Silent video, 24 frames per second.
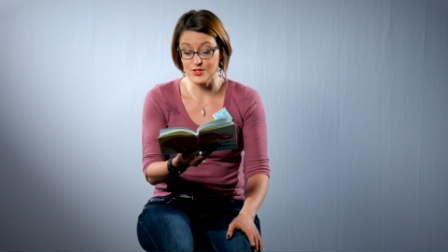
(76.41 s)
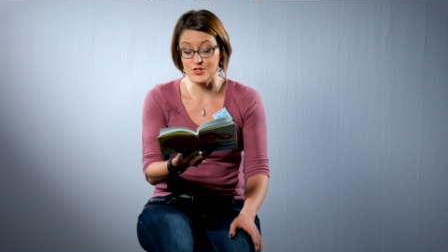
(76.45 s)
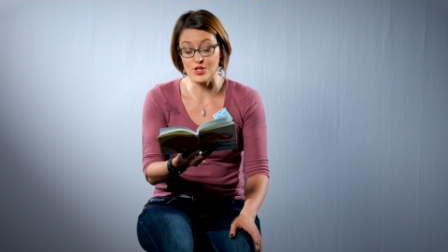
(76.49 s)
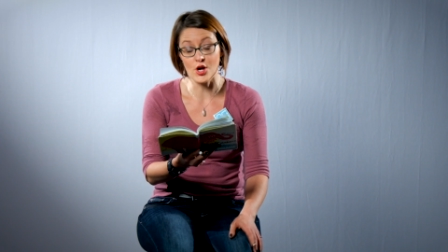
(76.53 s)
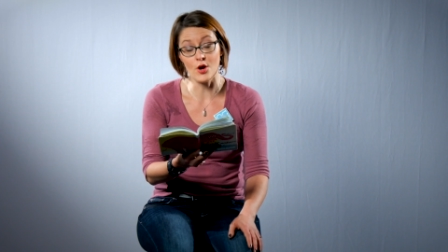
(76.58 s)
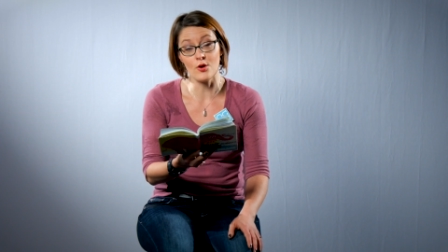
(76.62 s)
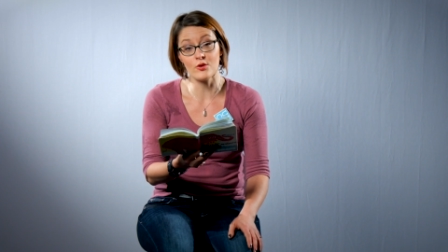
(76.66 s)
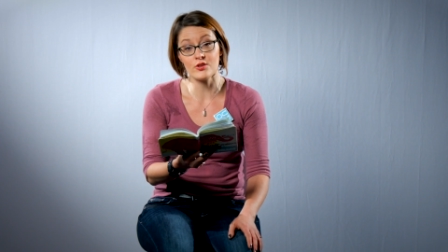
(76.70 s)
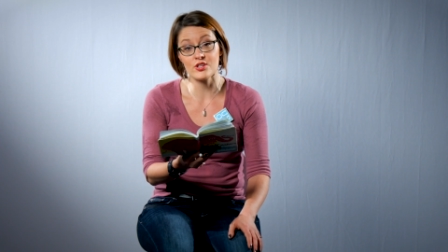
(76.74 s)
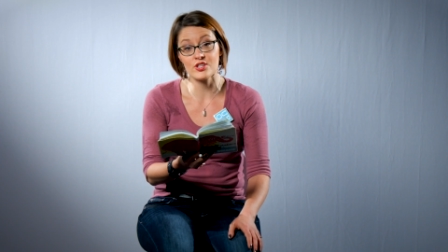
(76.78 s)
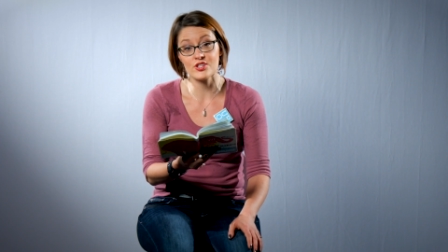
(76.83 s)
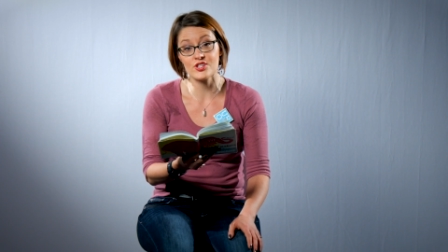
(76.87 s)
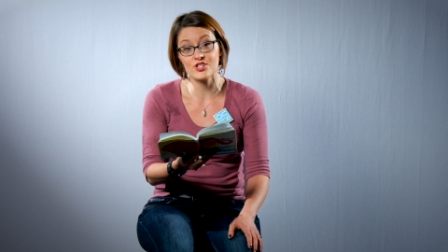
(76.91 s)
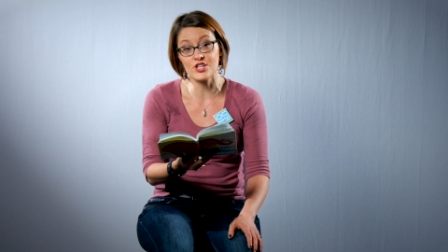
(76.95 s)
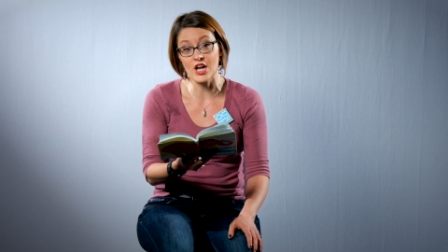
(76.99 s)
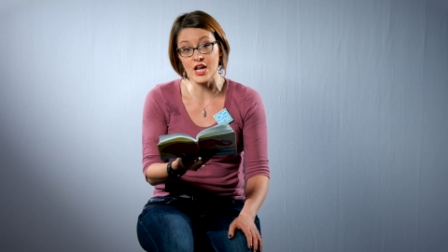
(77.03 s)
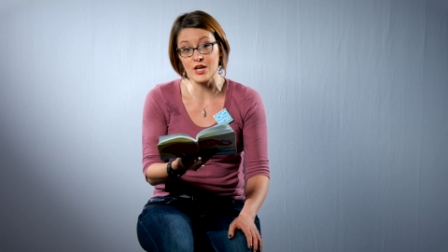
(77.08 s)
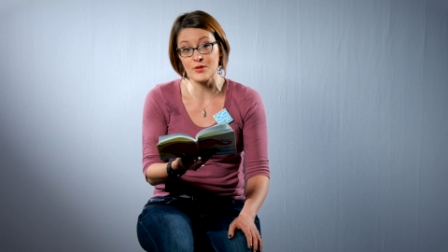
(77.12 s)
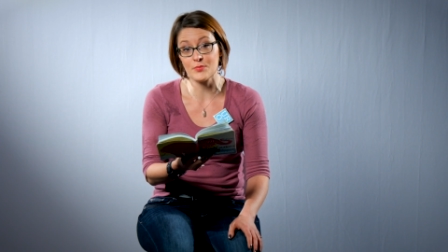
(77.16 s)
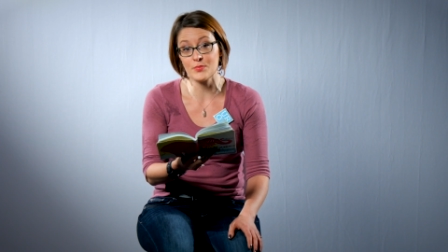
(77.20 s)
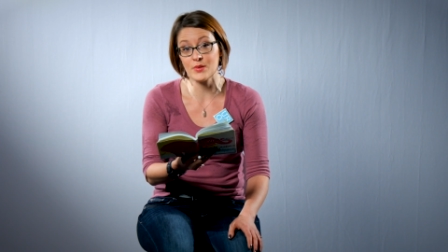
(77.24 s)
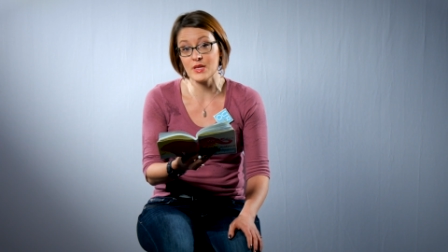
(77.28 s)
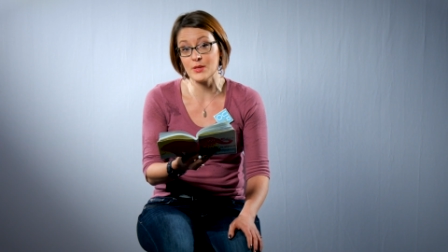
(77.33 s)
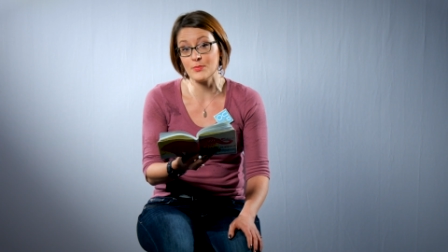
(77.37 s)
Don't
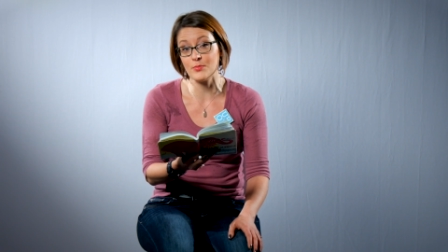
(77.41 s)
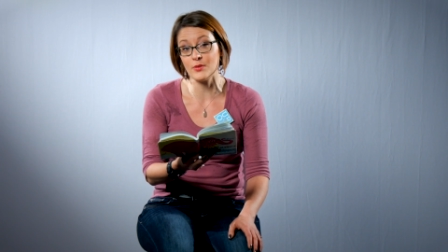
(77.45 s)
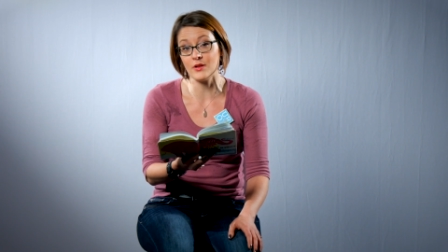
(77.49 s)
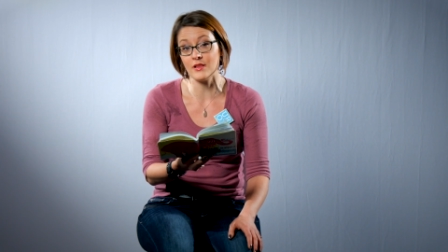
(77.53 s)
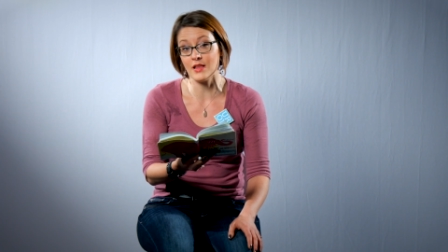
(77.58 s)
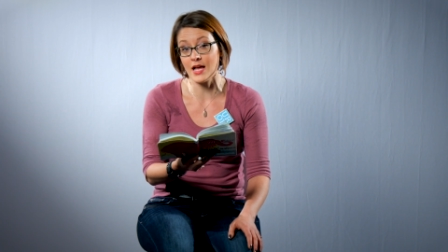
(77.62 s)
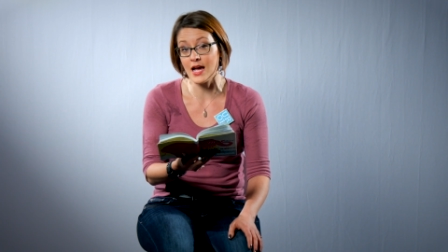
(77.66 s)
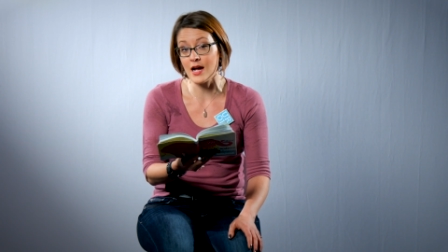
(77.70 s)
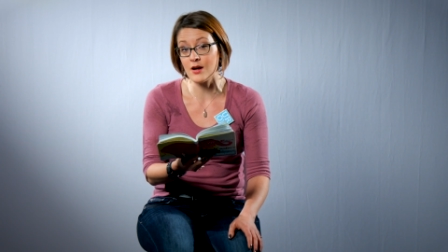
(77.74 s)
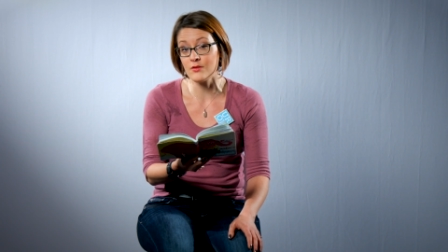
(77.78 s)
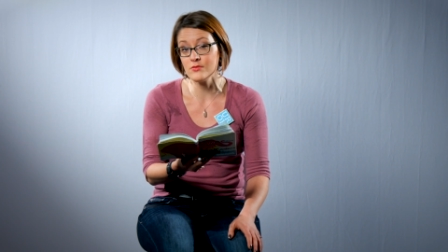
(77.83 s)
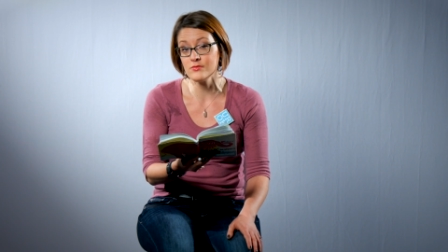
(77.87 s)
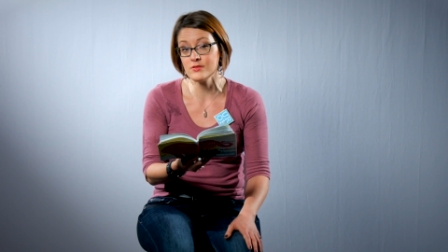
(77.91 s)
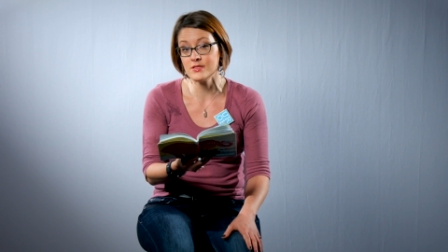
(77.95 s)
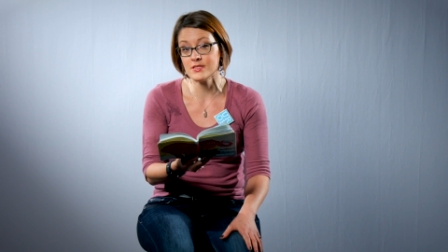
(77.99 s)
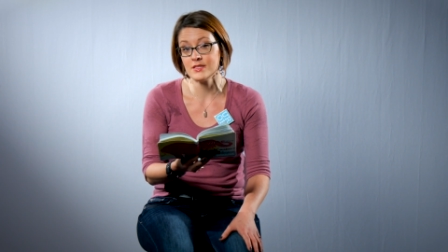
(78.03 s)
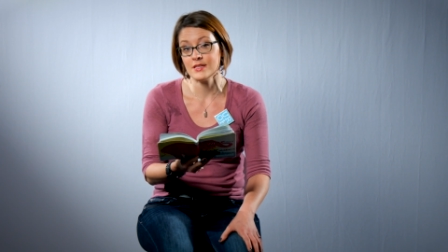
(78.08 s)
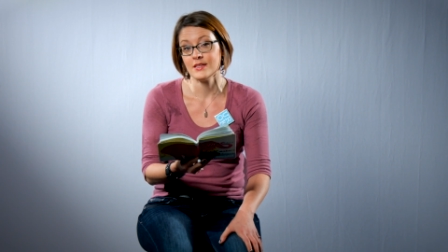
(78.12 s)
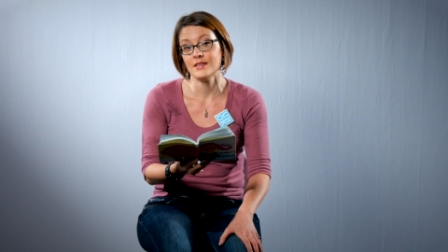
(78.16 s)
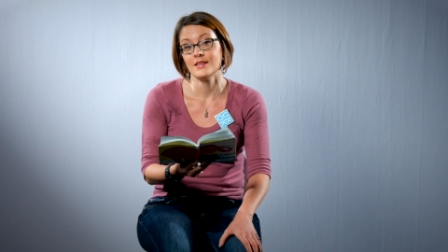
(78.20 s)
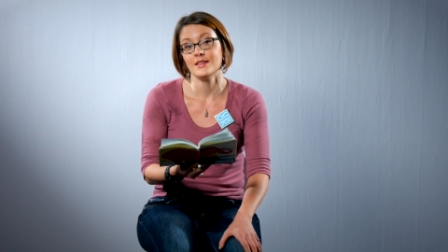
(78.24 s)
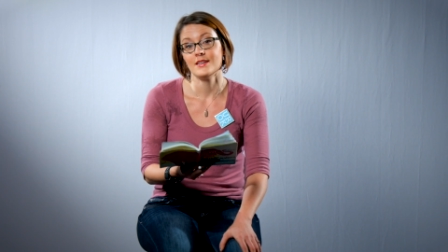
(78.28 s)
shut people out.